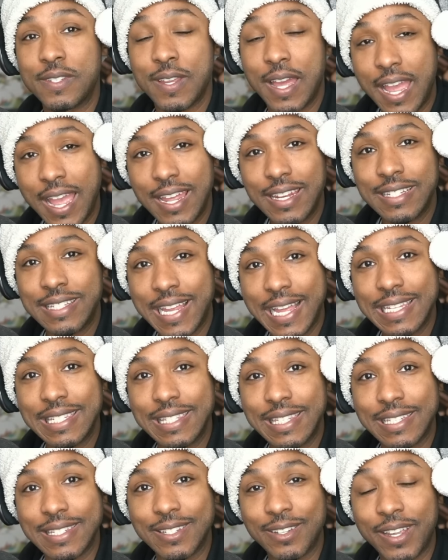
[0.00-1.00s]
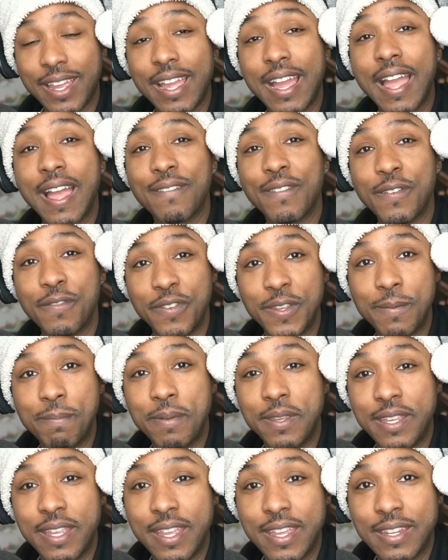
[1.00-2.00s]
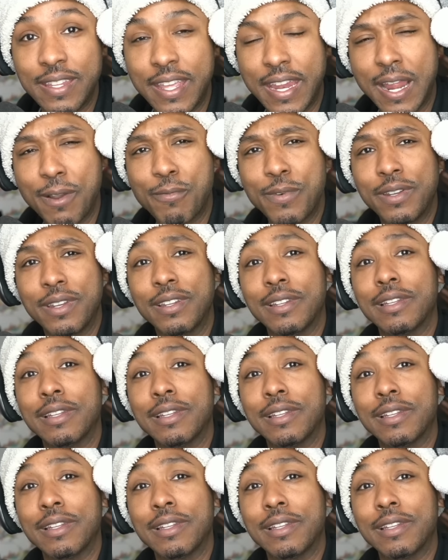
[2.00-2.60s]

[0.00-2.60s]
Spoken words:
I had to test this, okay? I have a VPN that I would